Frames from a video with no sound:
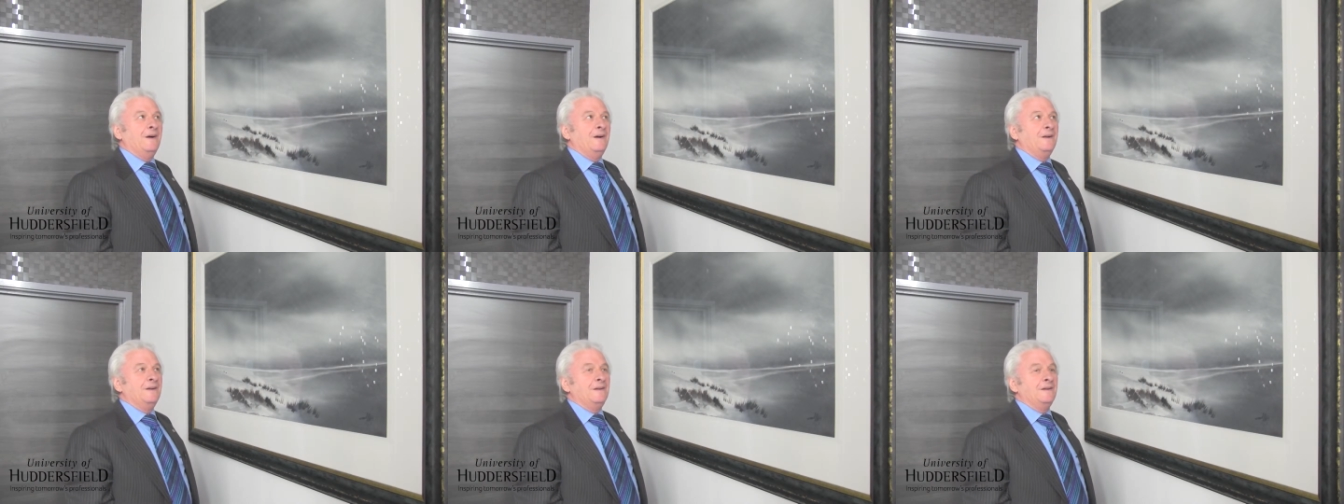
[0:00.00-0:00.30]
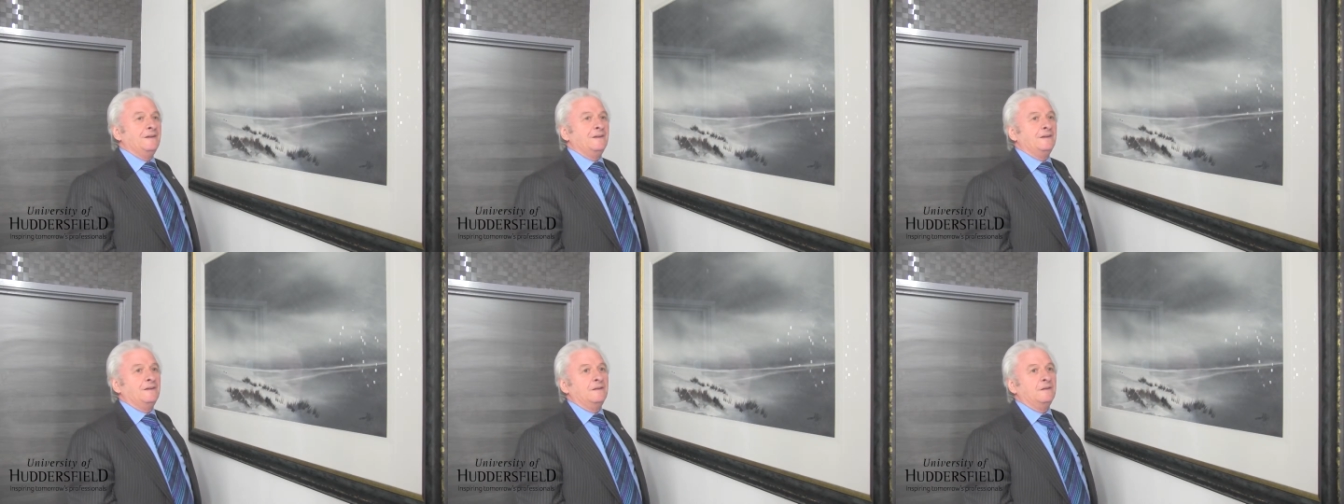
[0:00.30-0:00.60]
to
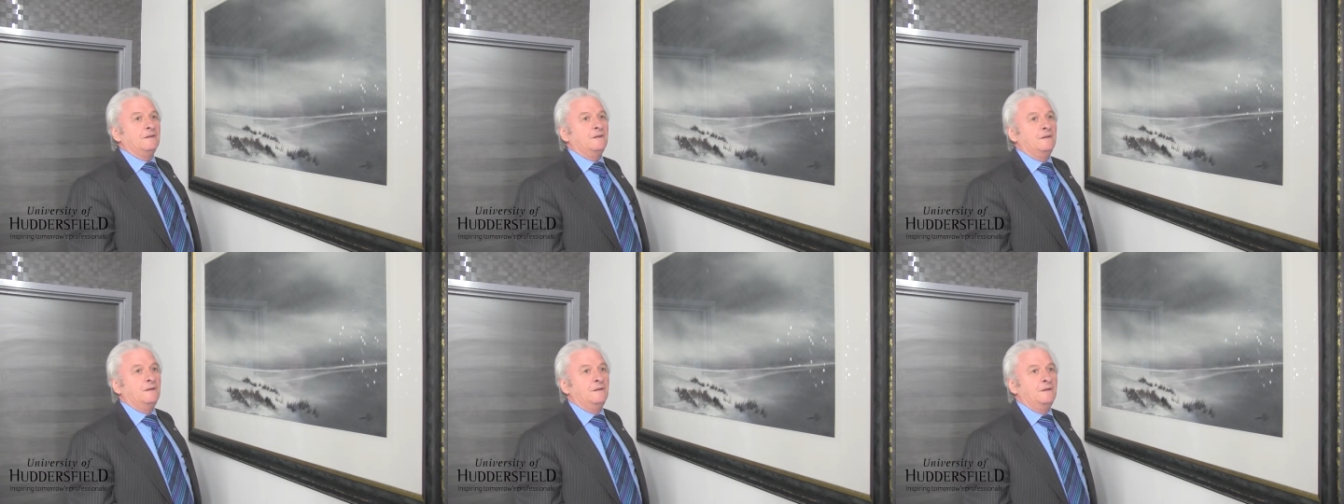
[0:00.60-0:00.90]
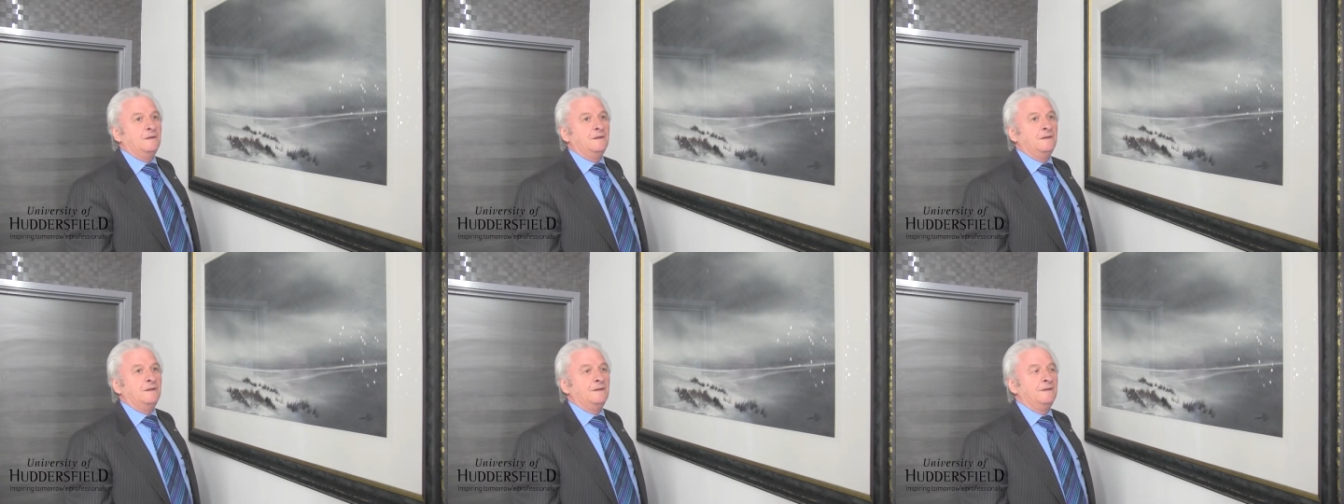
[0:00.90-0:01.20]
get the
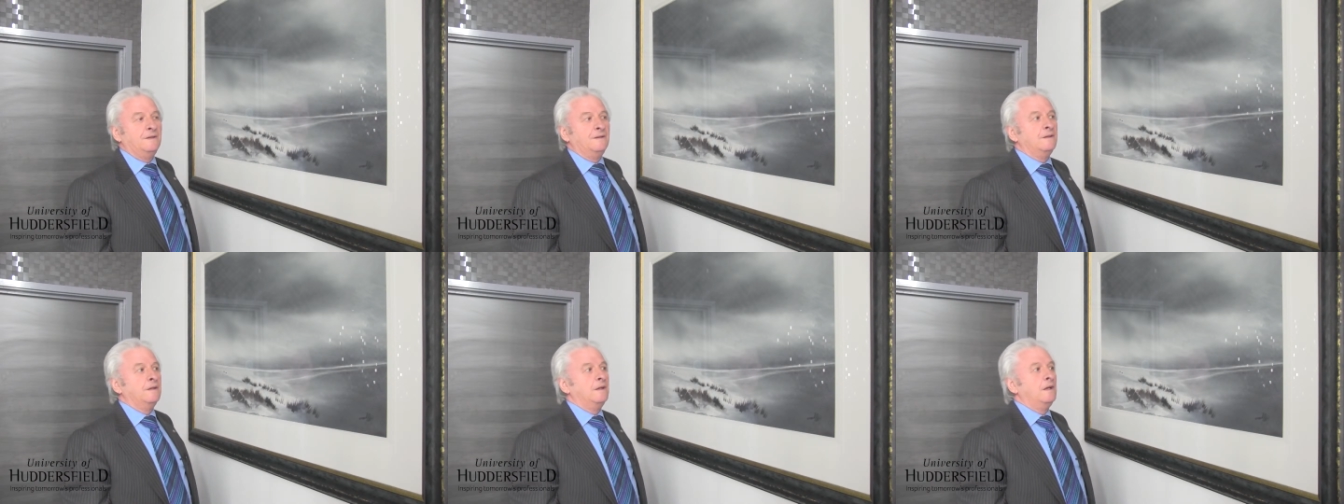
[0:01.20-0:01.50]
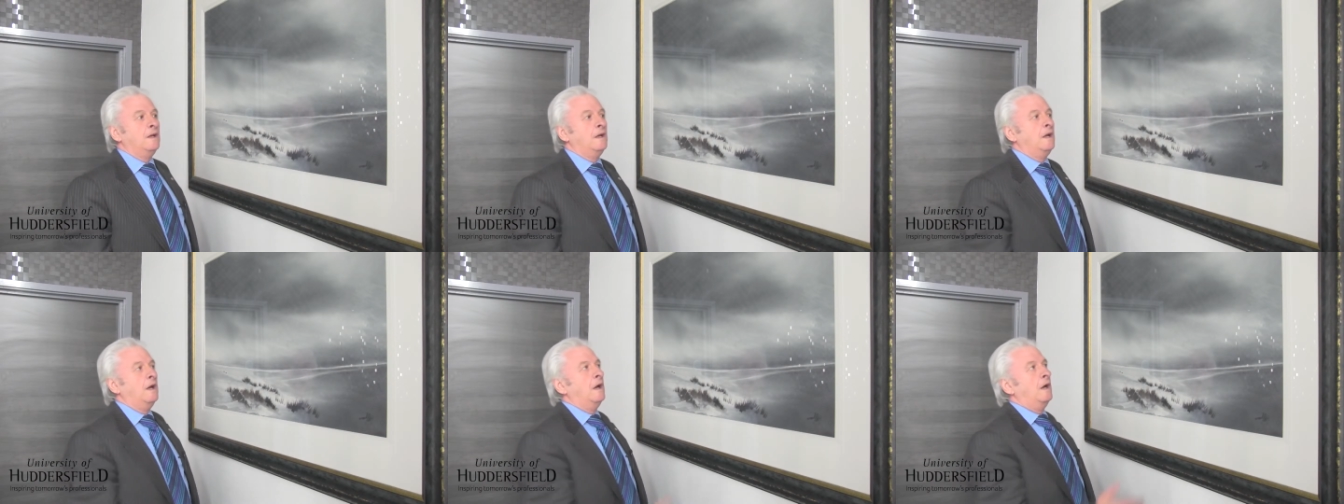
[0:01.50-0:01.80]
change
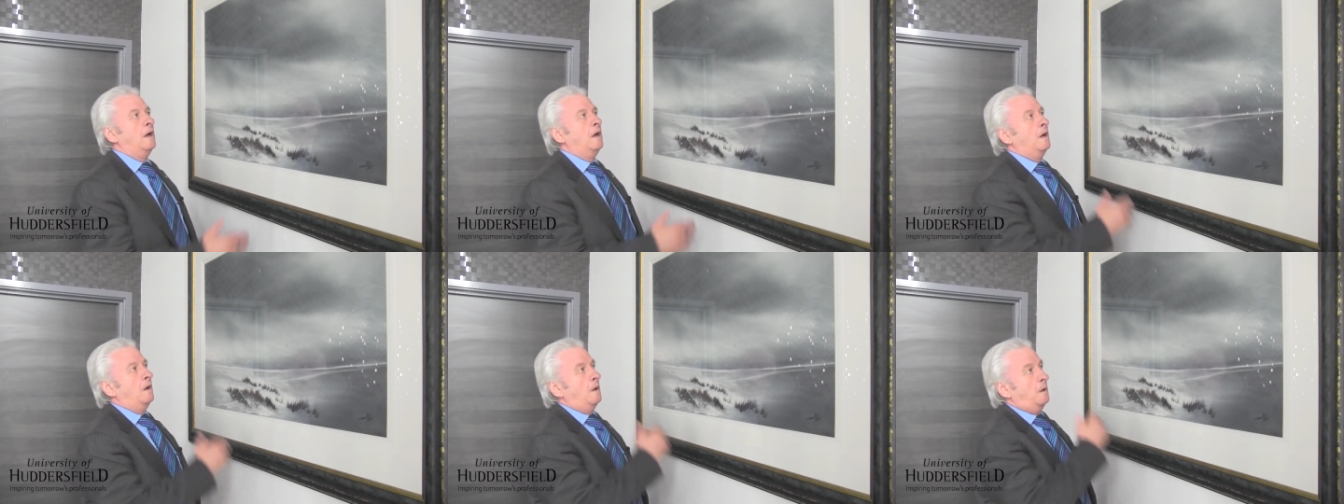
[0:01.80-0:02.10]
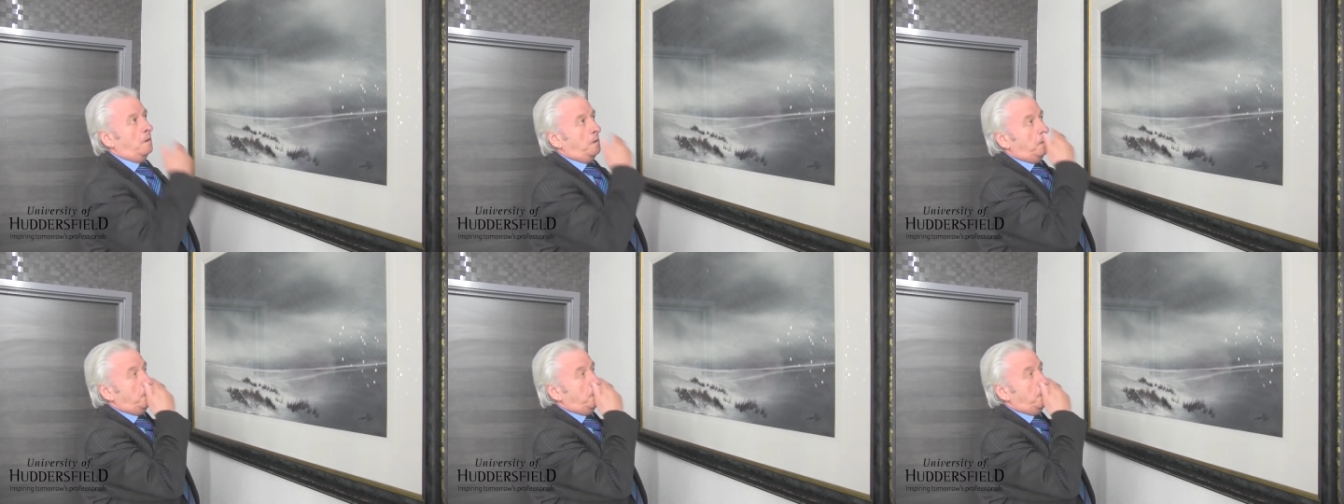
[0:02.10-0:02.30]
in, in,